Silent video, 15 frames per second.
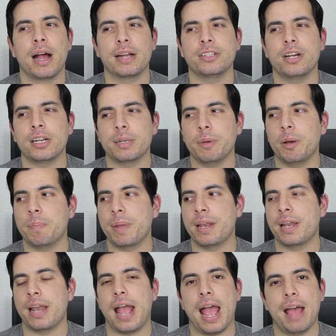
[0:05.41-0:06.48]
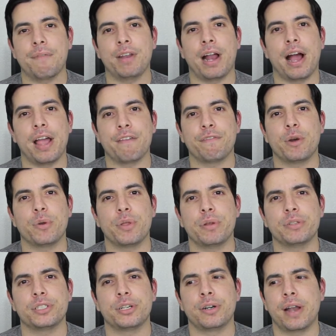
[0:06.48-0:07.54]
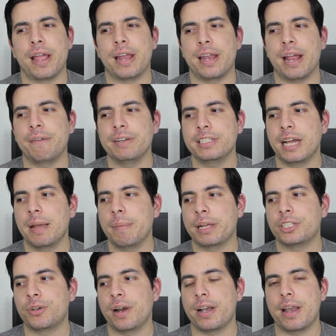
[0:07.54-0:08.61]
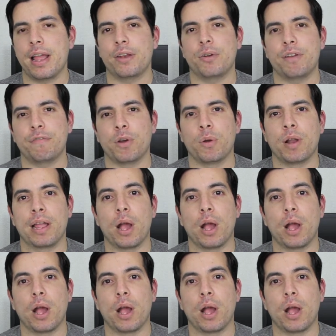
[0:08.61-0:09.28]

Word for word: I talked about being an avid iPhone user and every time I tried an Android phone,